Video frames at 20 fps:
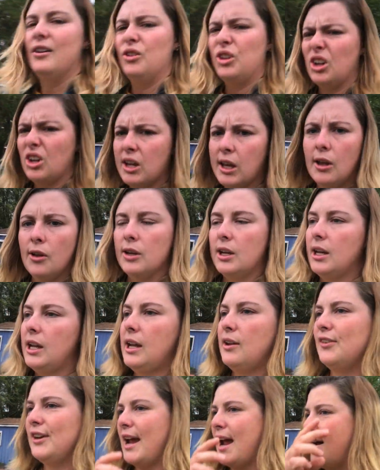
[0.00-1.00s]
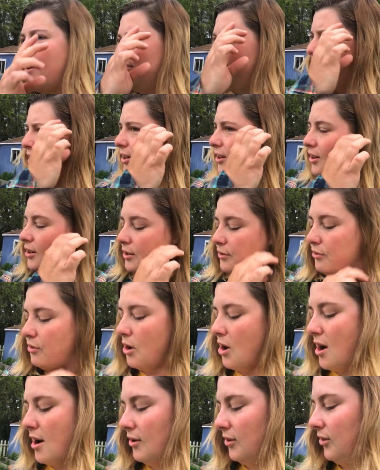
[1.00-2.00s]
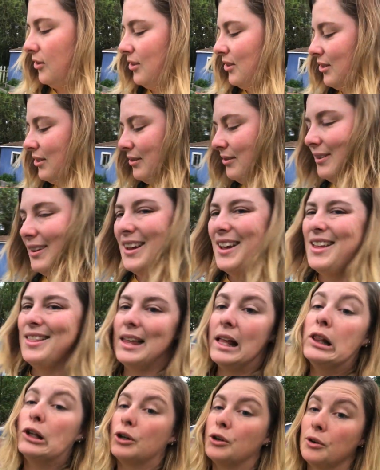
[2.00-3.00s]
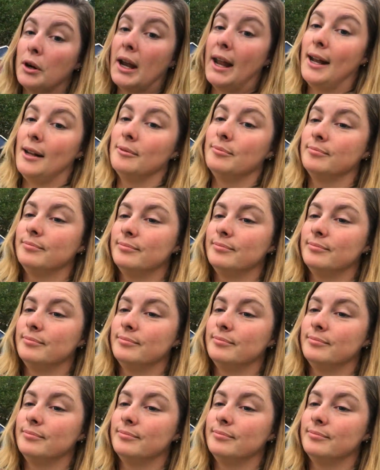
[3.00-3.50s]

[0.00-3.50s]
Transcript: They're killing it even after the frost. They look great.